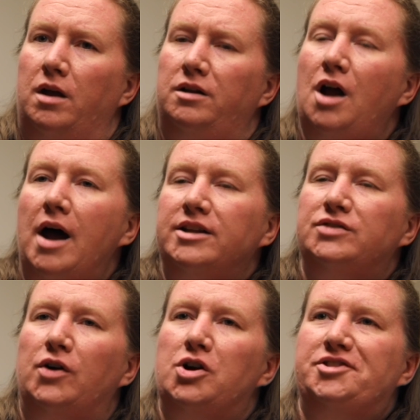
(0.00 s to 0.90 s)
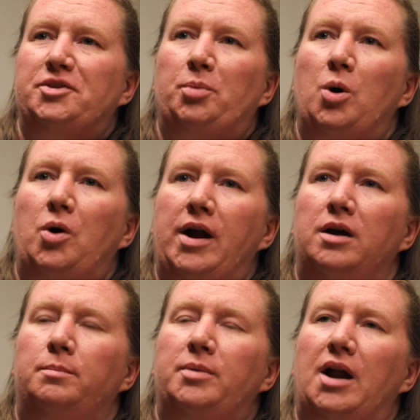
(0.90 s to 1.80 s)
Not as far as the
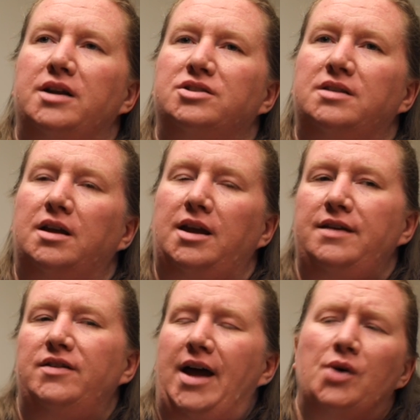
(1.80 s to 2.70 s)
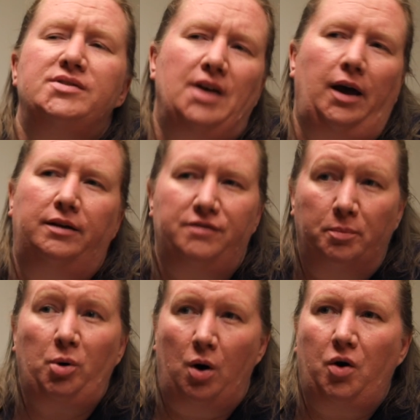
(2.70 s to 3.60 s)
program, but I just think even outside of the
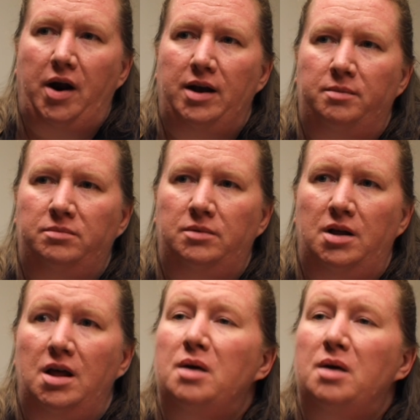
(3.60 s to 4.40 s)
program,